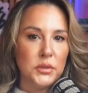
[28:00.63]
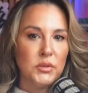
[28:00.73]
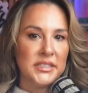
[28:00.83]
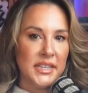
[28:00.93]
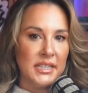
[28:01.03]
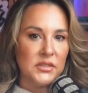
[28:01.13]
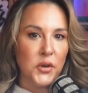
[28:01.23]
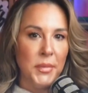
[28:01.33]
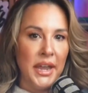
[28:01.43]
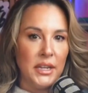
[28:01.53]
receipts
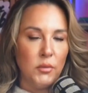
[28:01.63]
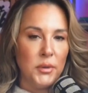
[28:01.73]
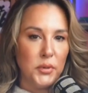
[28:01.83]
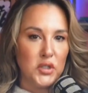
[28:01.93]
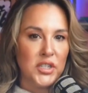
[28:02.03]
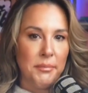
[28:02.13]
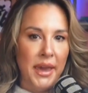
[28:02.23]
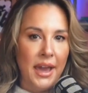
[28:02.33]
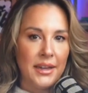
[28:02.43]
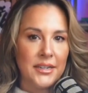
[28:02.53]
from anyone pushing
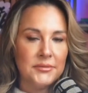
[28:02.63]
back.